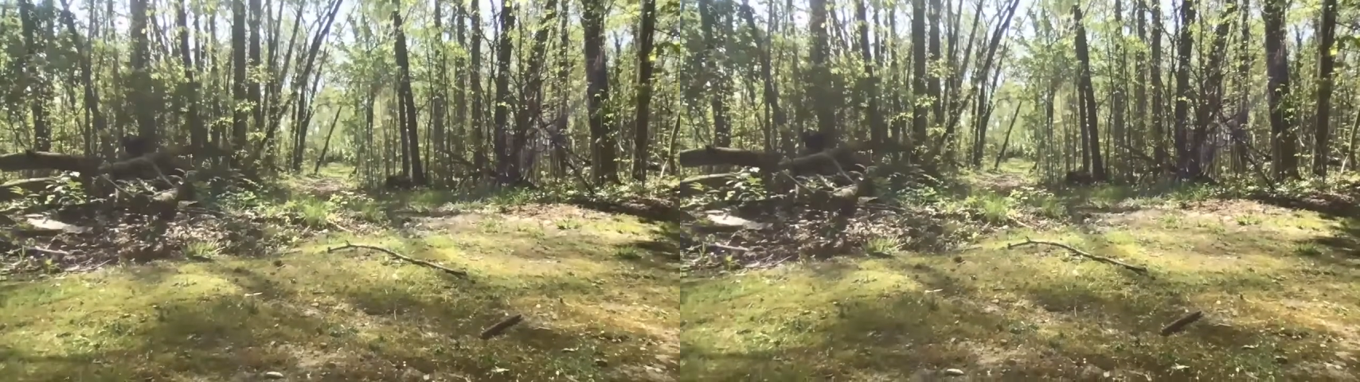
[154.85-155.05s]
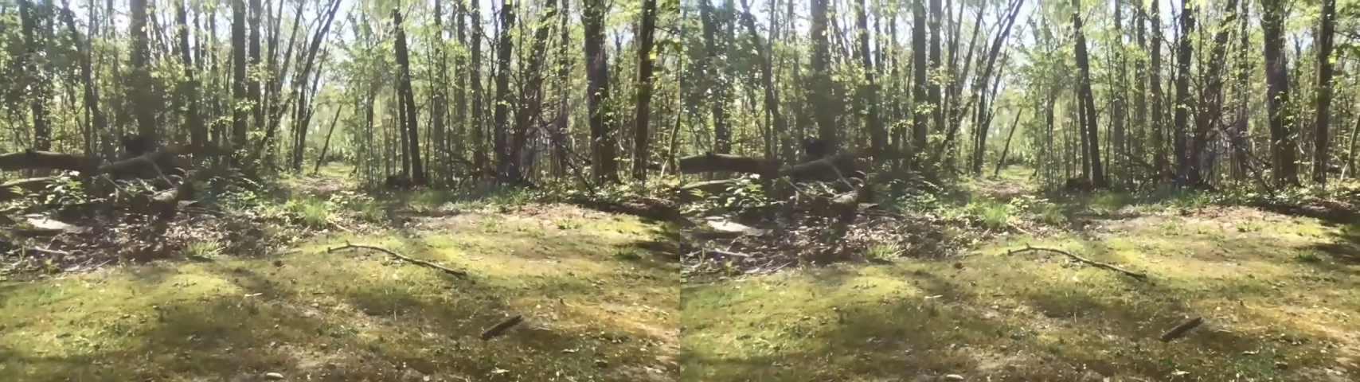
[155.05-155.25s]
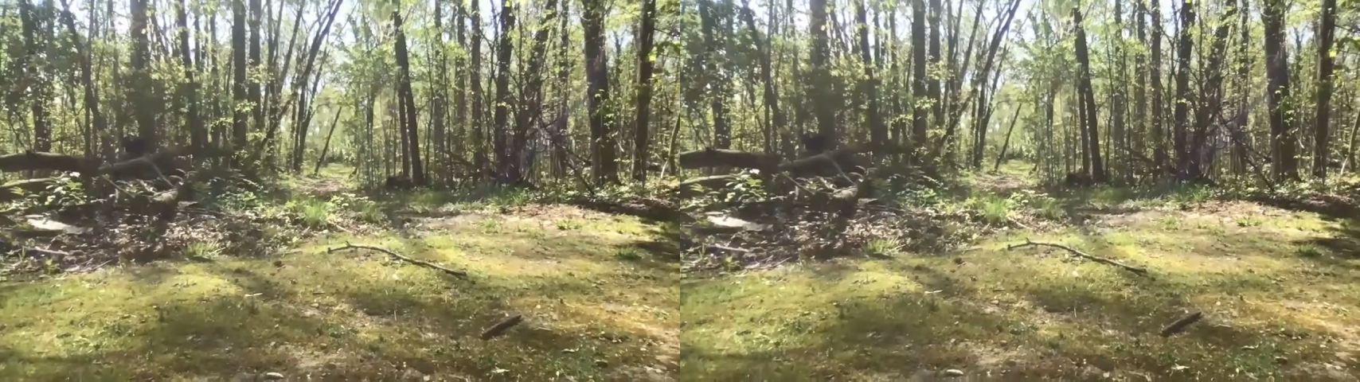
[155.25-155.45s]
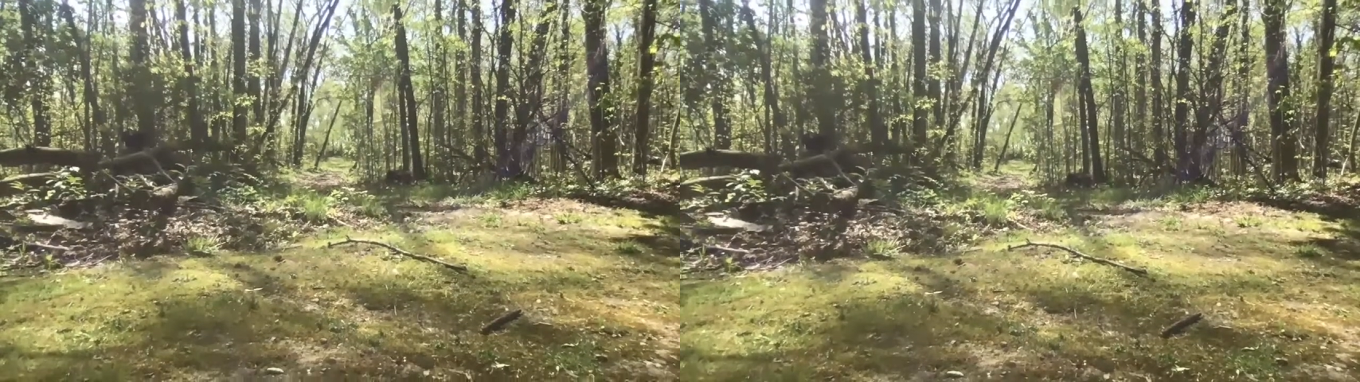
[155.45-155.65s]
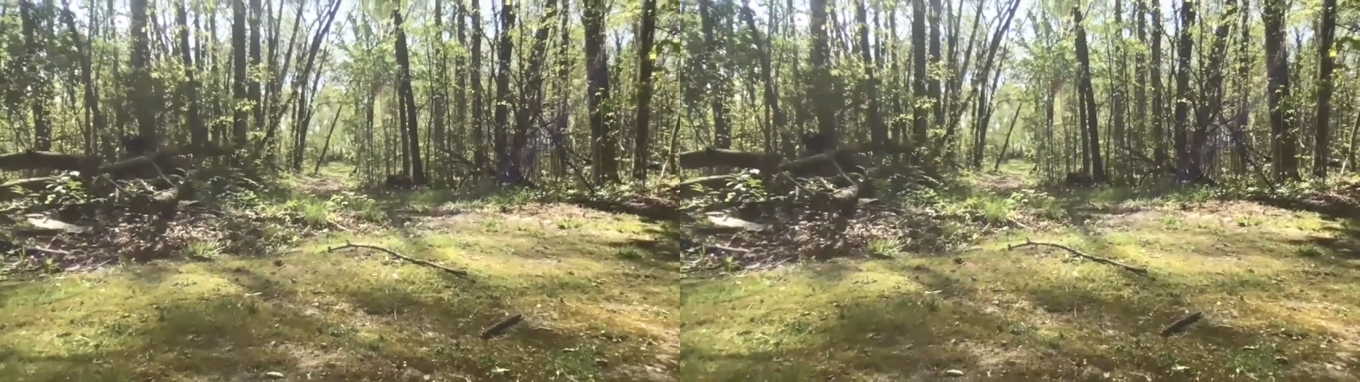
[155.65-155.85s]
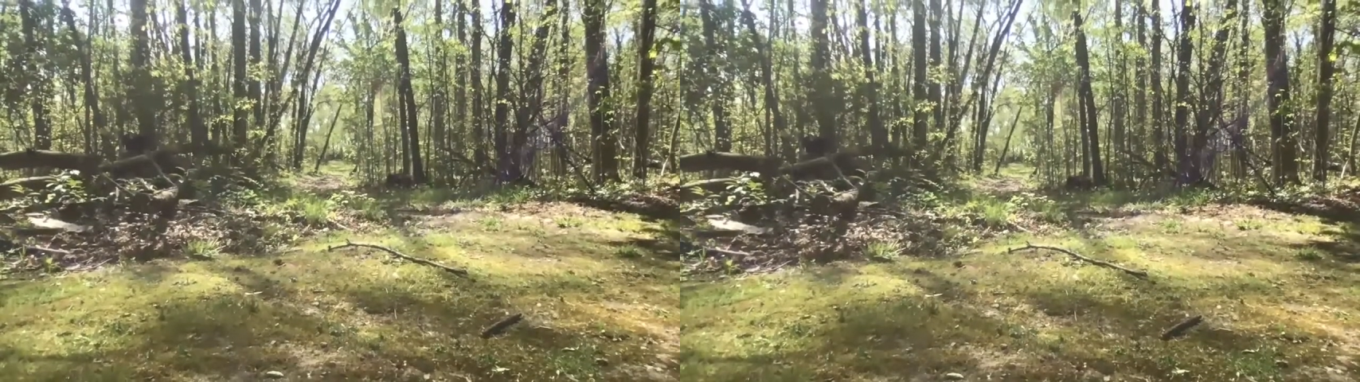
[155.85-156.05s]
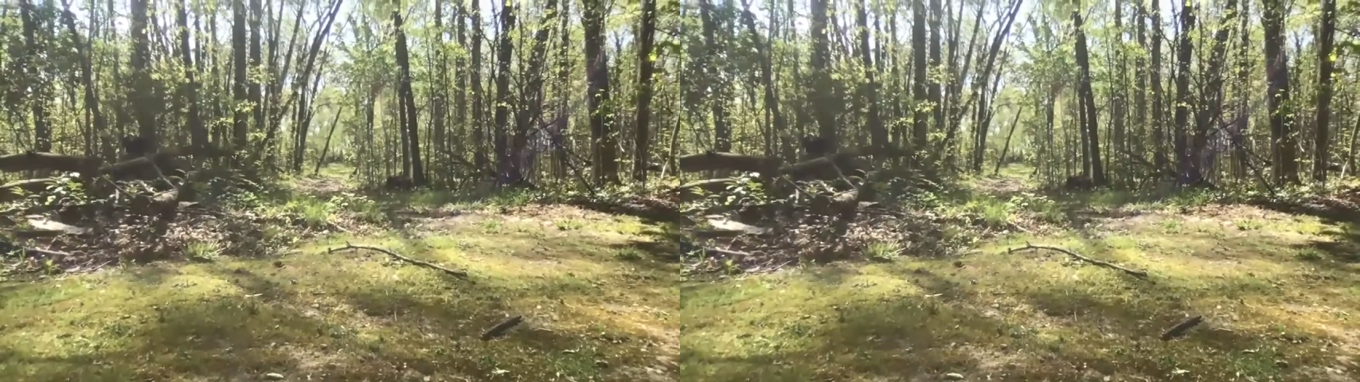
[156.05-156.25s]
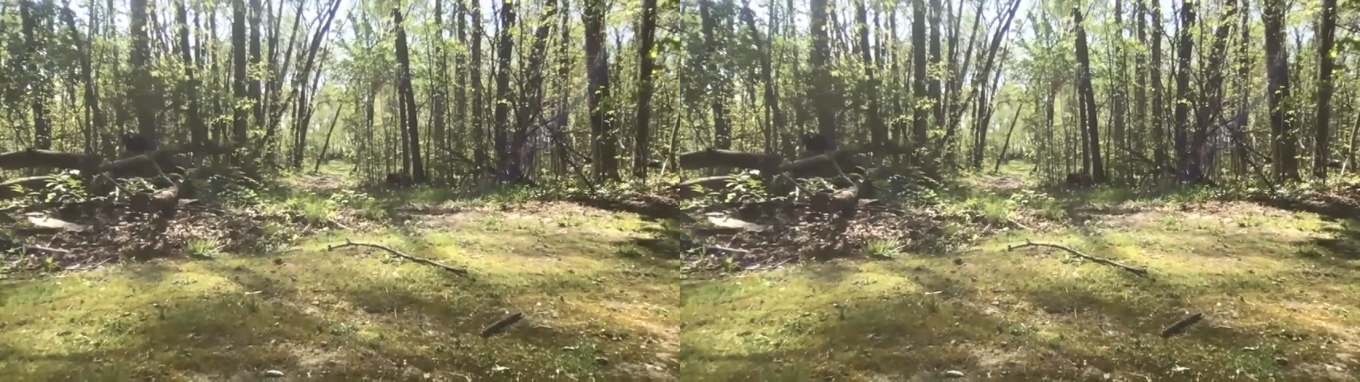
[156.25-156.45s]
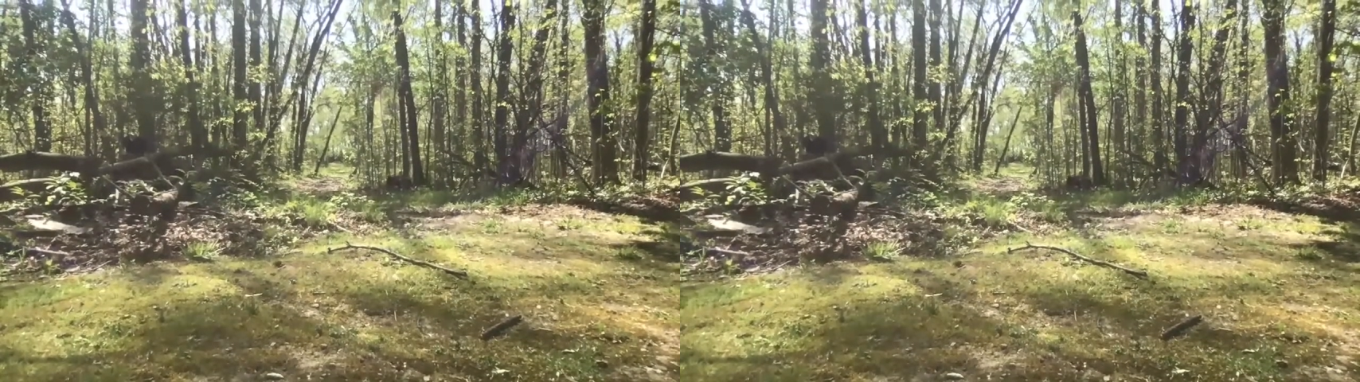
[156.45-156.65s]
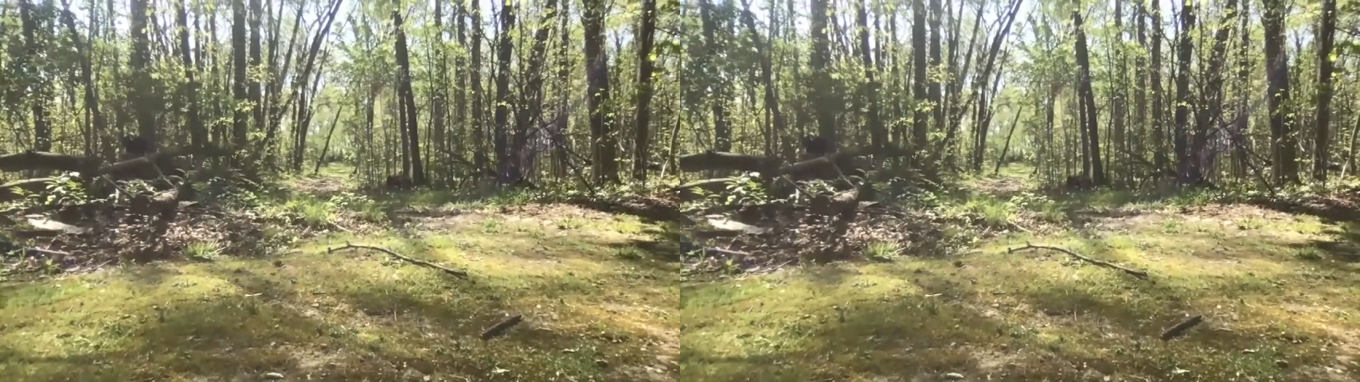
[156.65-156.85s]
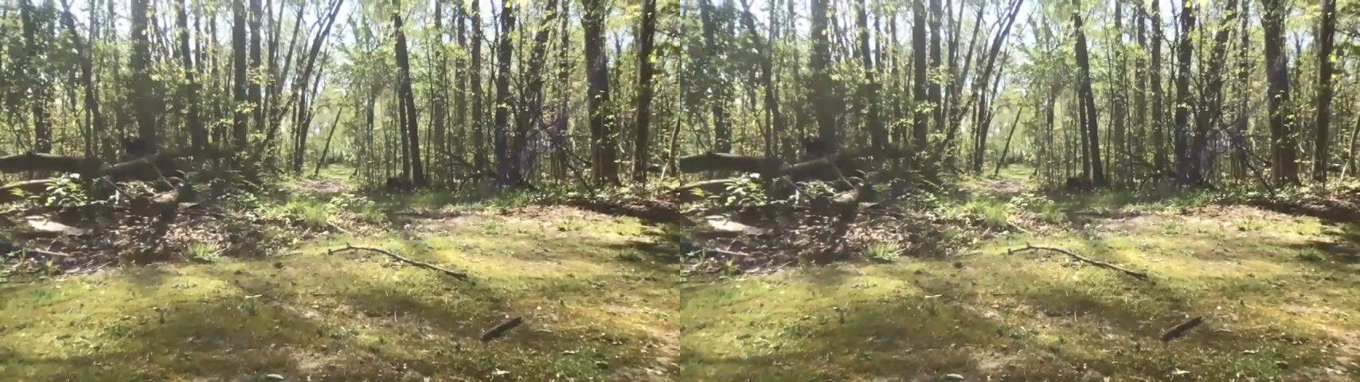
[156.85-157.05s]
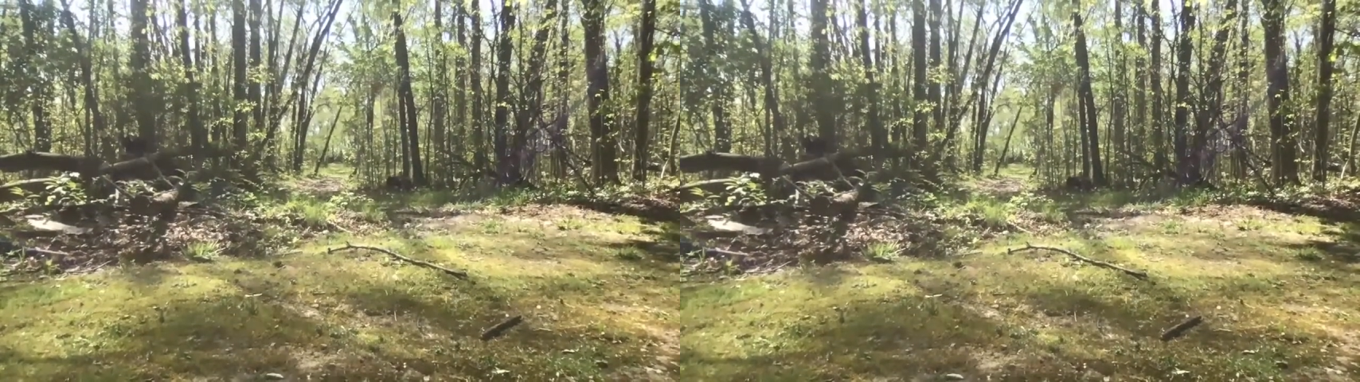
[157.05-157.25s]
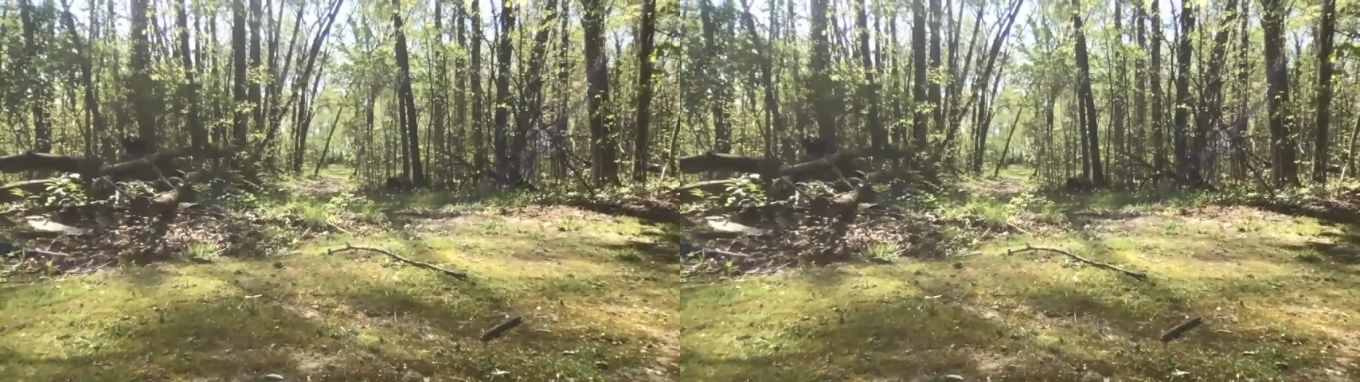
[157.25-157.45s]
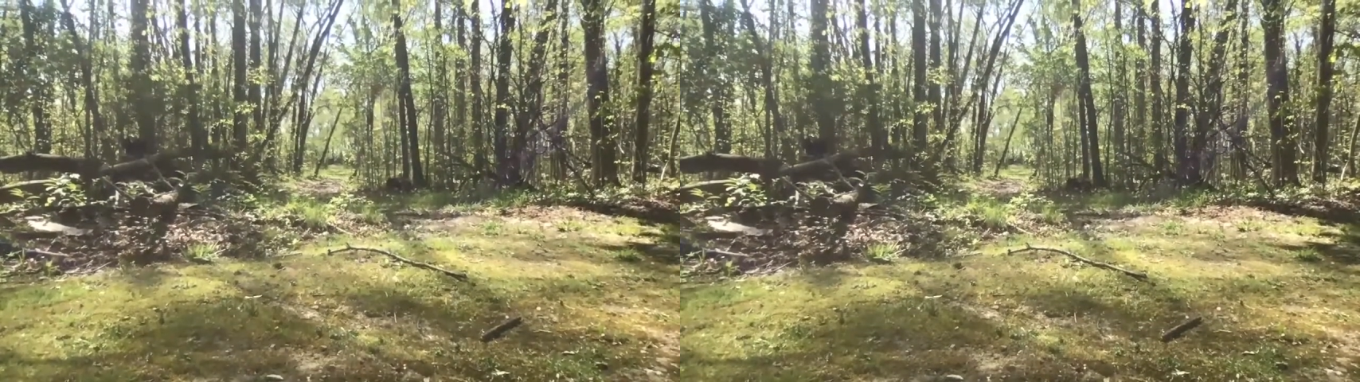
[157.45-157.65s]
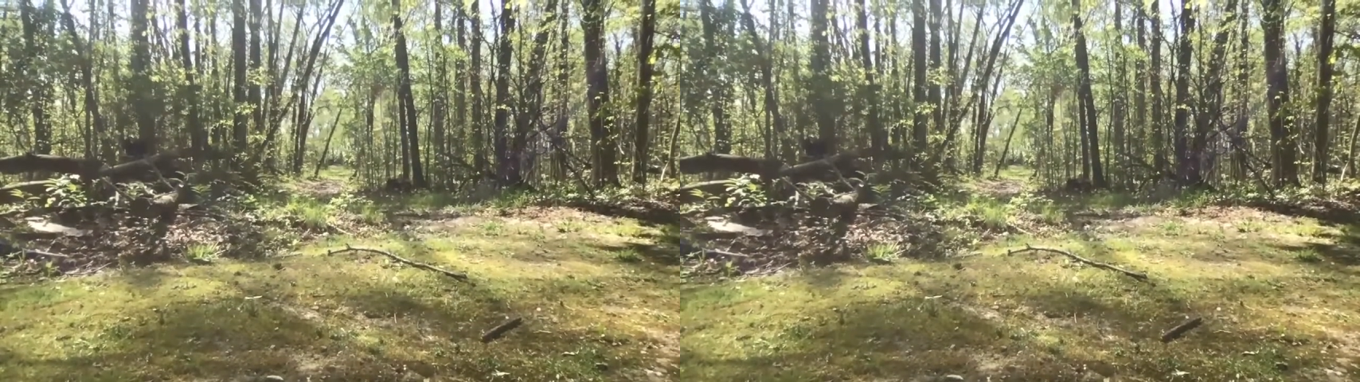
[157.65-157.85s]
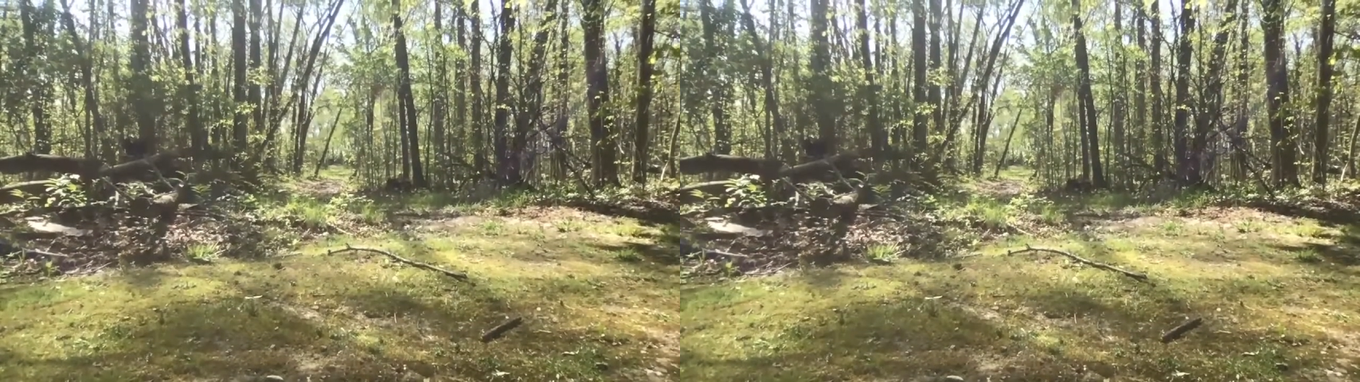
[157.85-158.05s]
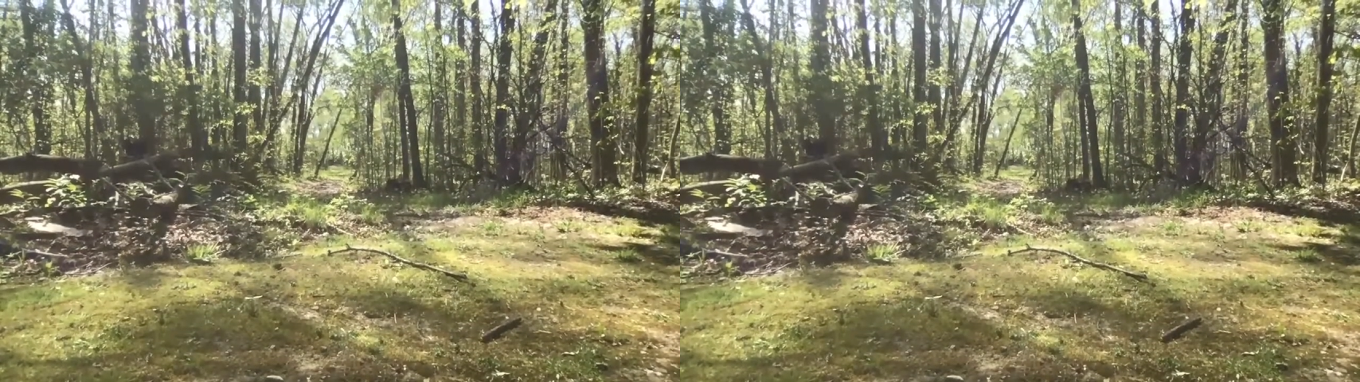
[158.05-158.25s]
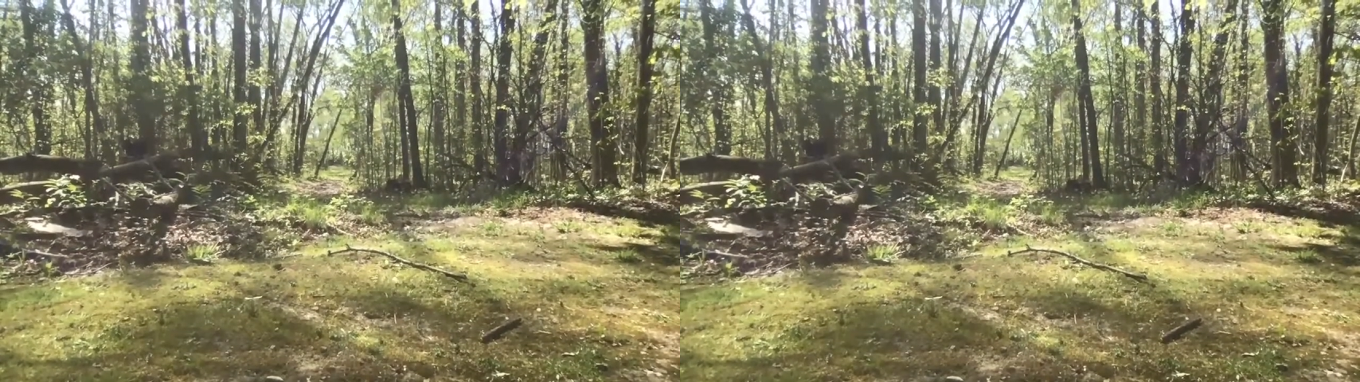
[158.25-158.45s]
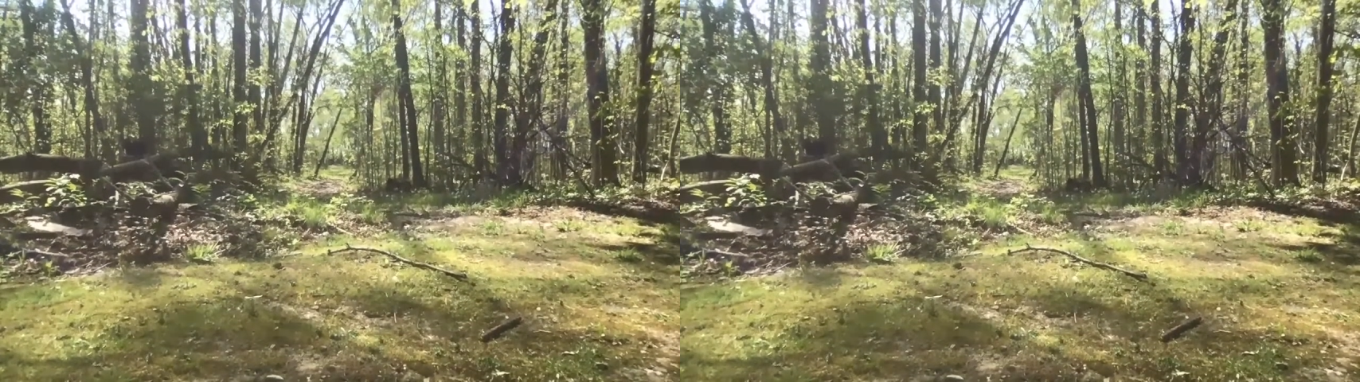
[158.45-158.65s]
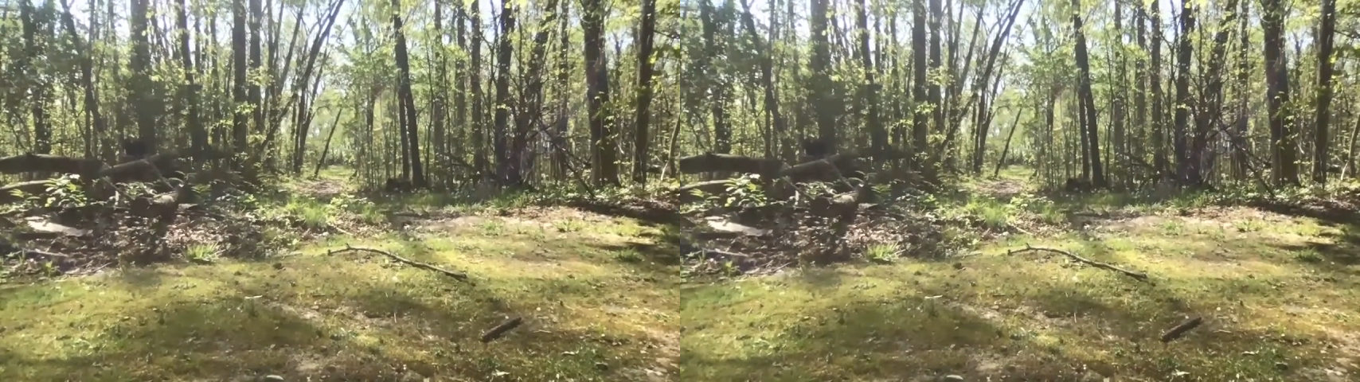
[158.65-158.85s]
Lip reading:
[unreadable: no face in view]